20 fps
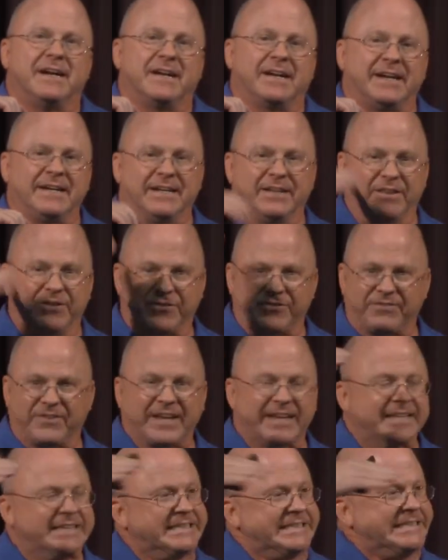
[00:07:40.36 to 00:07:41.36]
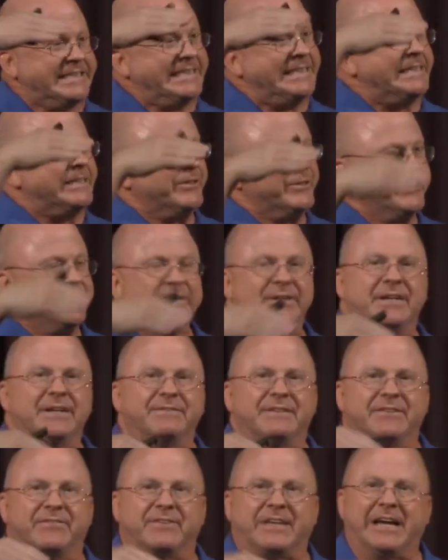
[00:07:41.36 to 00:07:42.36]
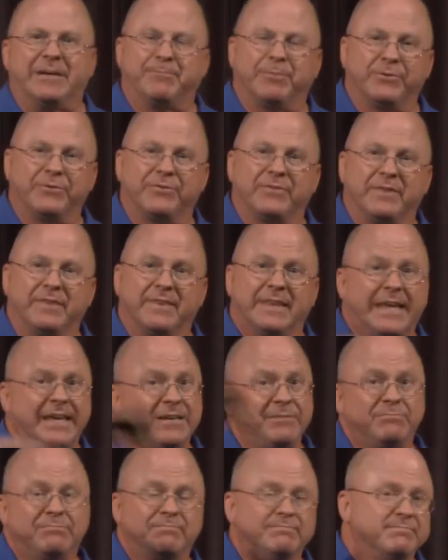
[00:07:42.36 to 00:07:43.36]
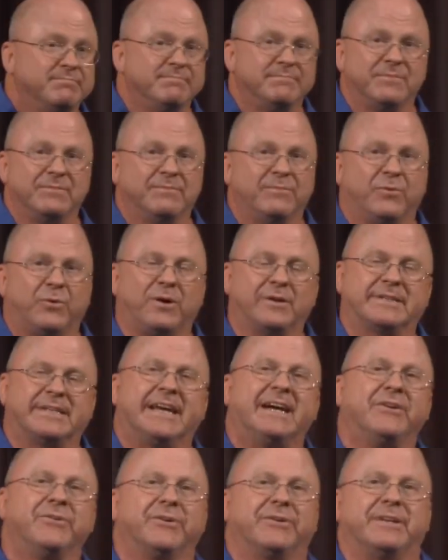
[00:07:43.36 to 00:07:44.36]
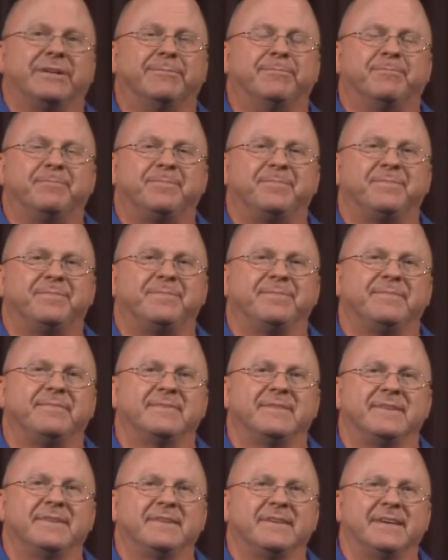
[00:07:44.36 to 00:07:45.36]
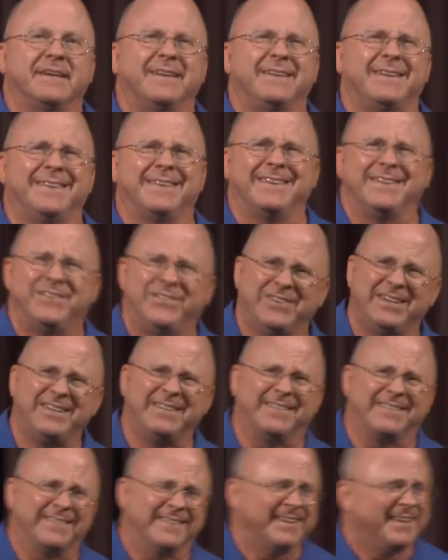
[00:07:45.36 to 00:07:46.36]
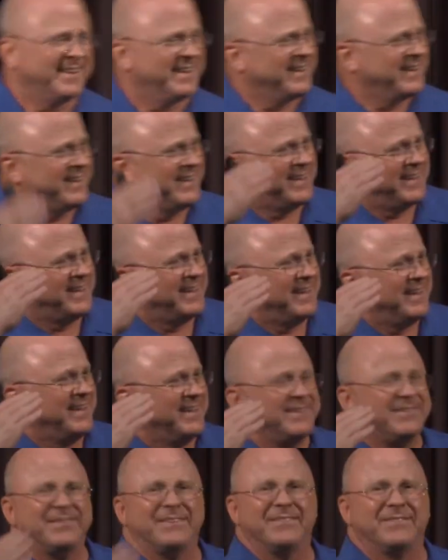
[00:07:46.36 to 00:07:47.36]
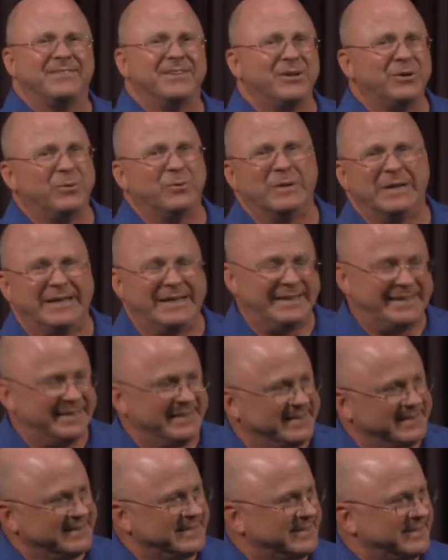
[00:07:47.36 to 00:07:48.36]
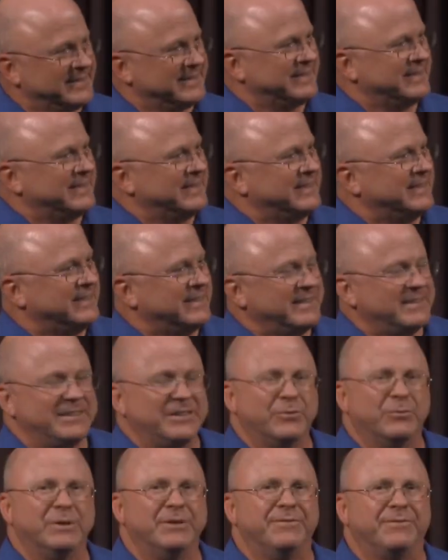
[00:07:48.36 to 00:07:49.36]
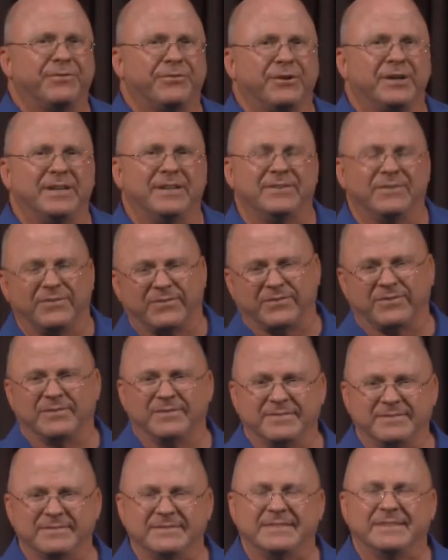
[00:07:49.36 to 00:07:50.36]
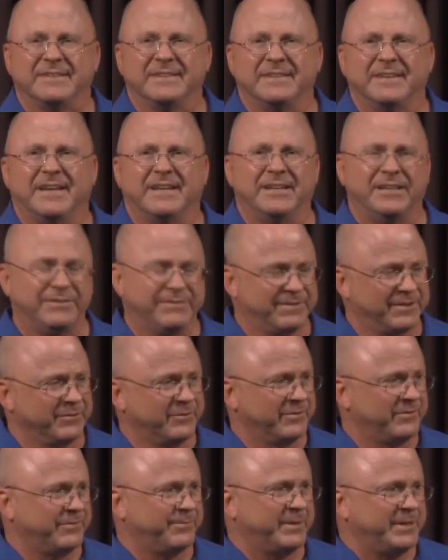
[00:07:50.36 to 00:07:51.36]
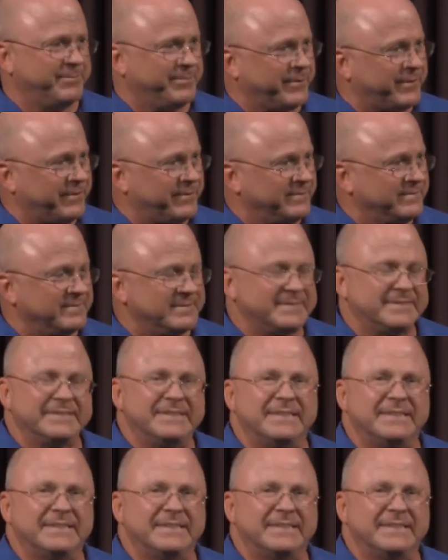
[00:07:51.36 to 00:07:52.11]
kind of the second tier of disciples, they walked out on him. And you think, Jesus, this is no way to win friends and influence people.